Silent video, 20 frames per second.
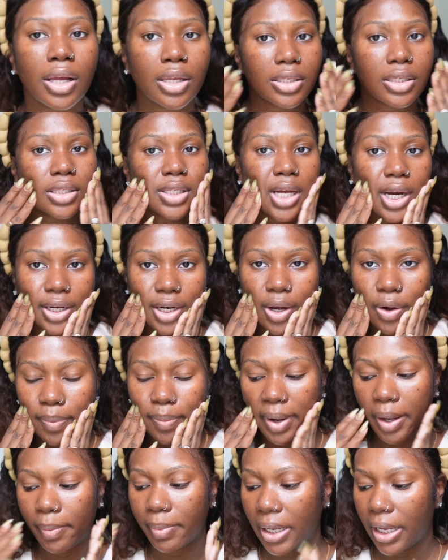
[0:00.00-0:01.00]
Starting out with
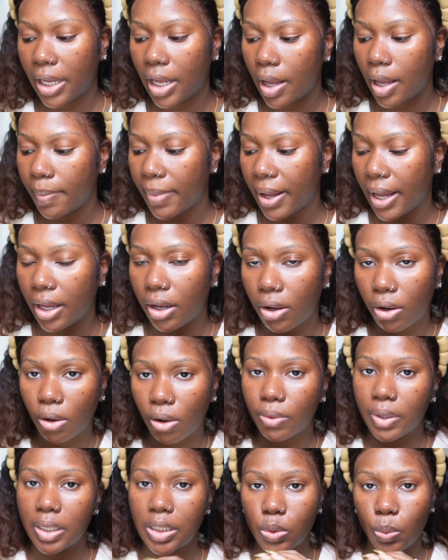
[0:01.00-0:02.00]
my makeup, I
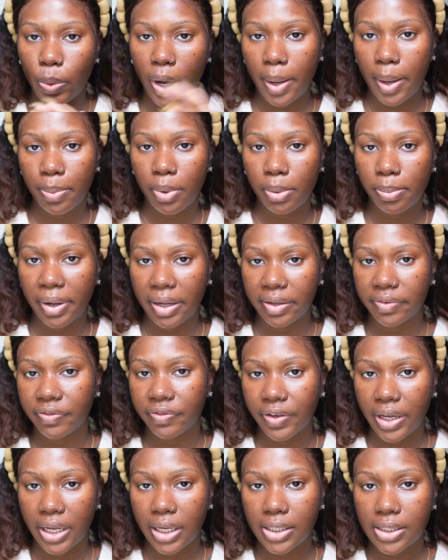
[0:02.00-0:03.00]
always wipe my
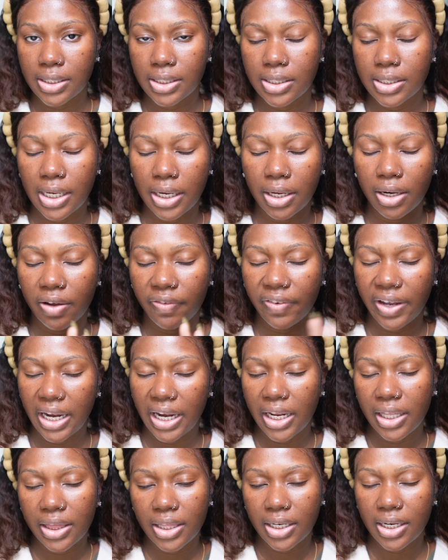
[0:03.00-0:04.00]
face, taking off
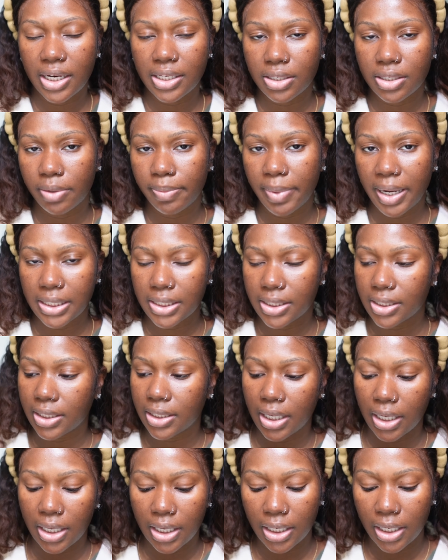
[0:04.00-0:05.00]
anything that's on my
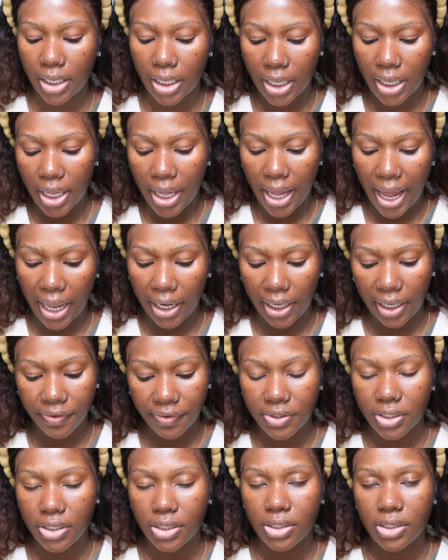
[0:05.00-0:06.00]
skin. I
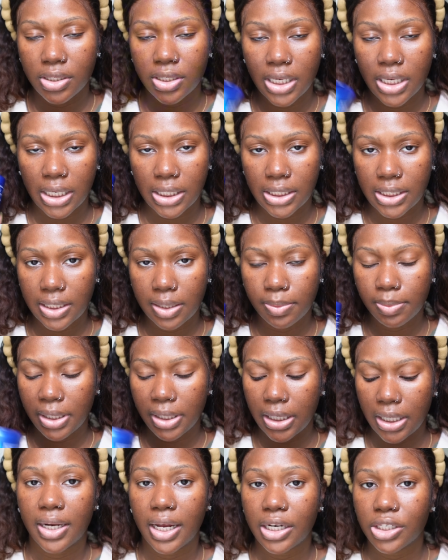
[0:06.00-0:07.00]
love to use
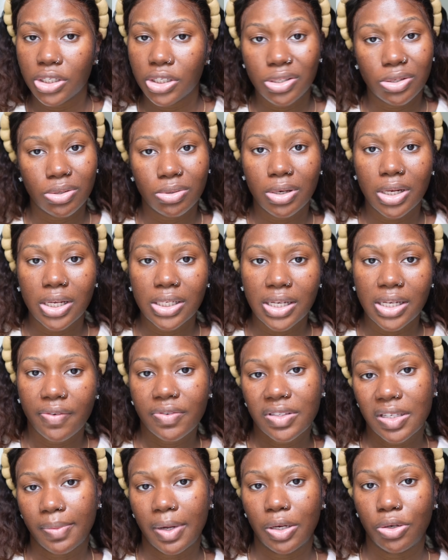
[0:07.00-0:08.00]
Noxzema and I just do this
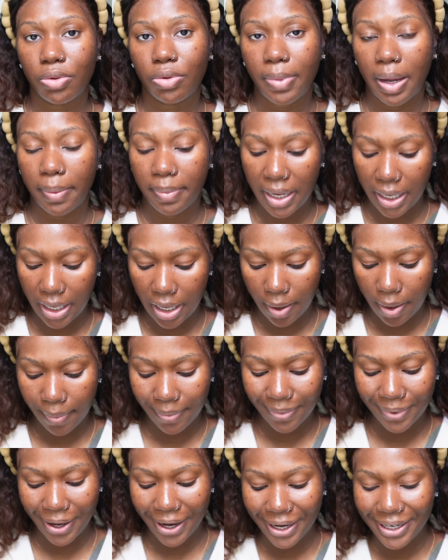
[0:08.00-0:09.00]
every time I do my
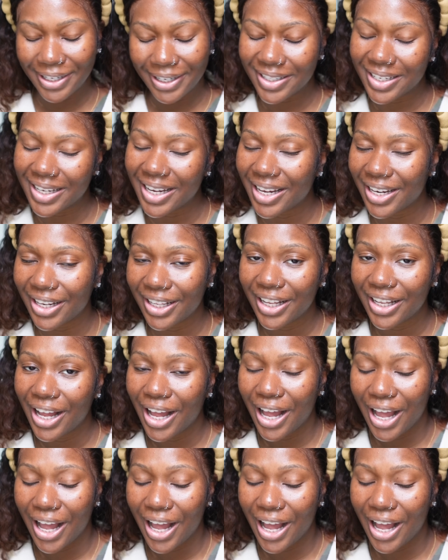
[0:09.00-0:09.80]
makeup. Now I did